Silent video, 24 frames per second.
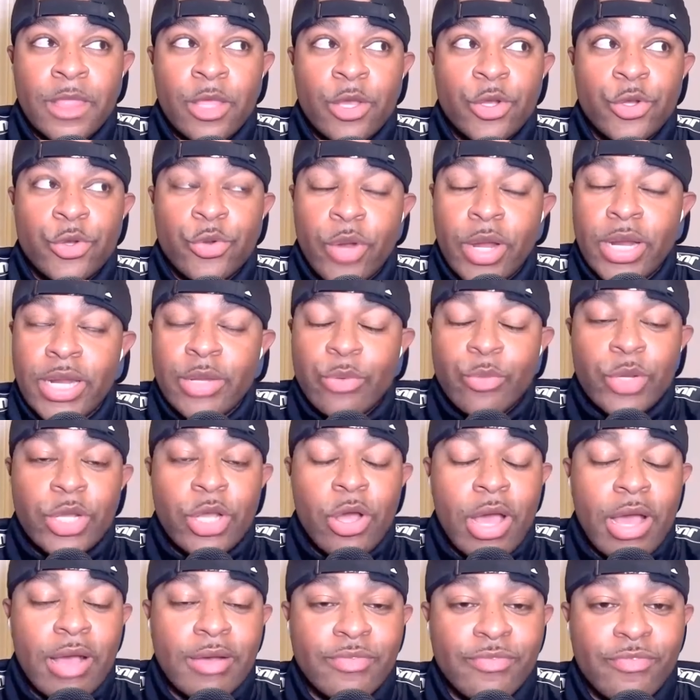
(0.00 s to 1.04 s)
Granted, we're
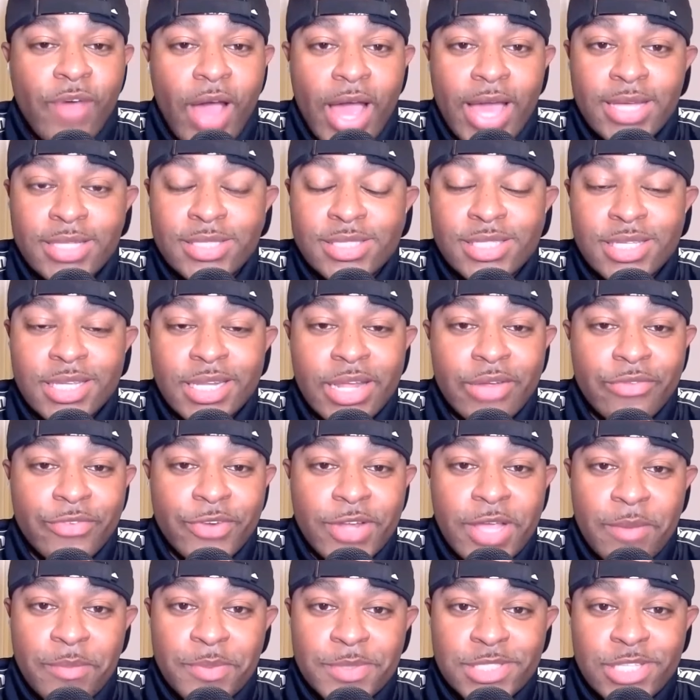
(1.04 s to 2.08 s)
gonna have fights in
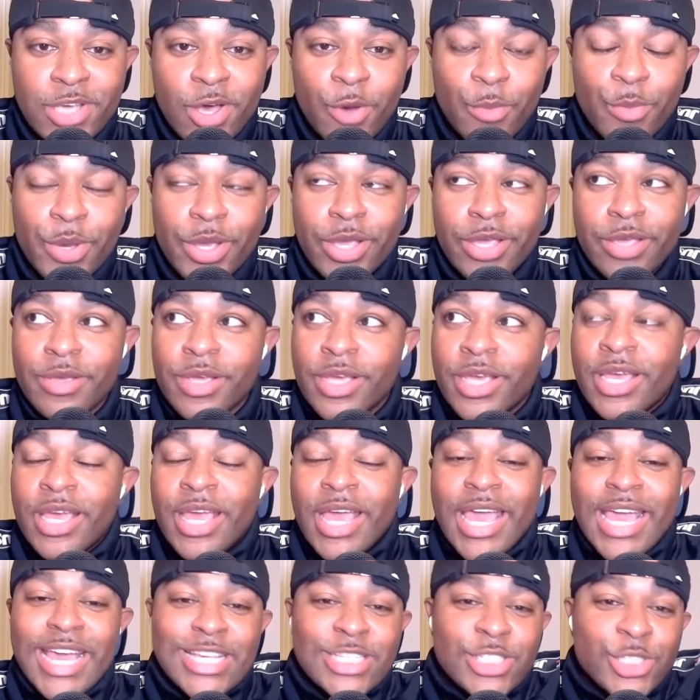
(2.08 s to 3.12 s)
every episode, but
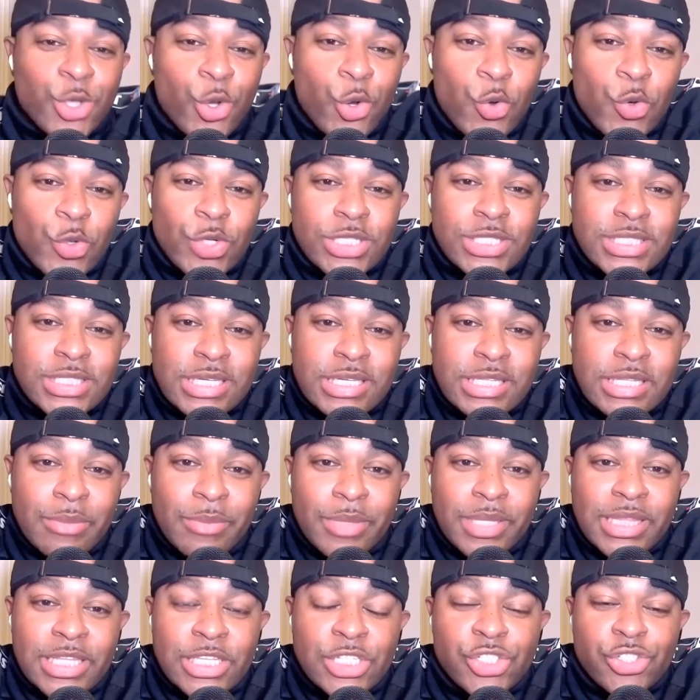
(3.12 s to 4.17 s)
it's cool to see them
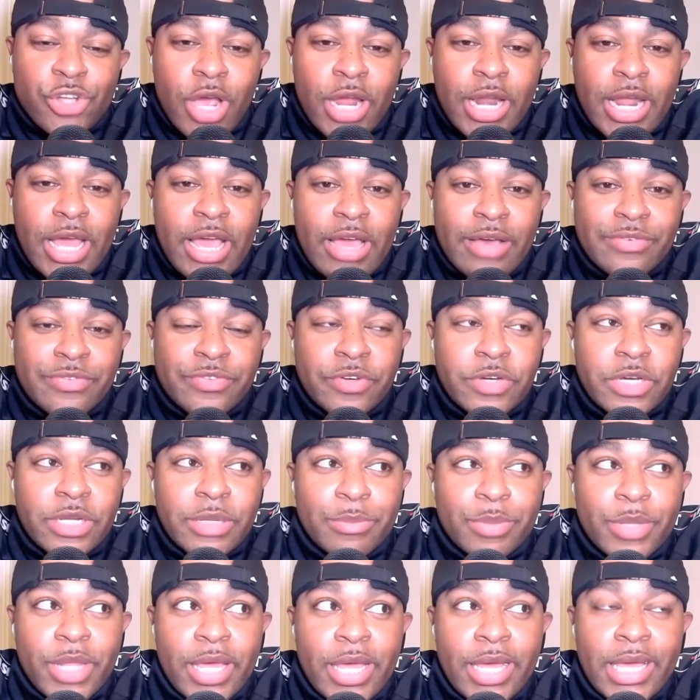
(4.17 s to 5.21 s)
at least trying to have fun
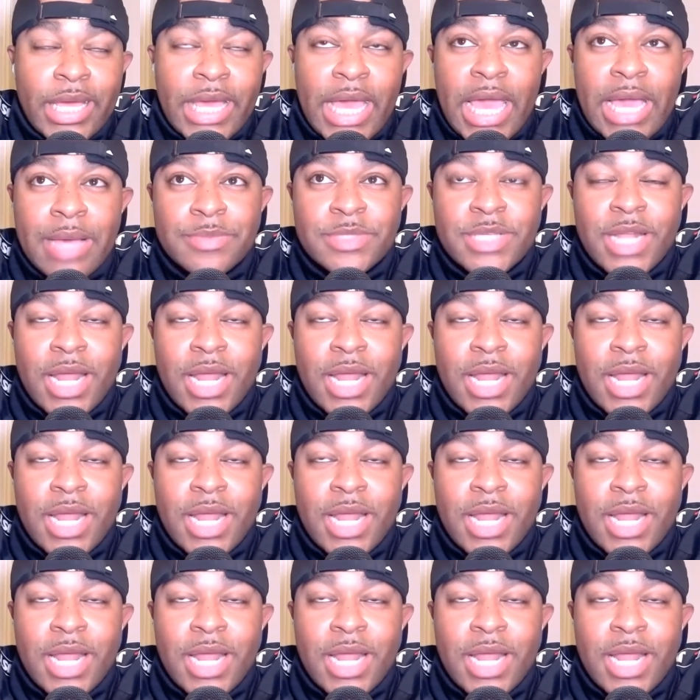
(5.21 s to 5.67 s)
and playing games.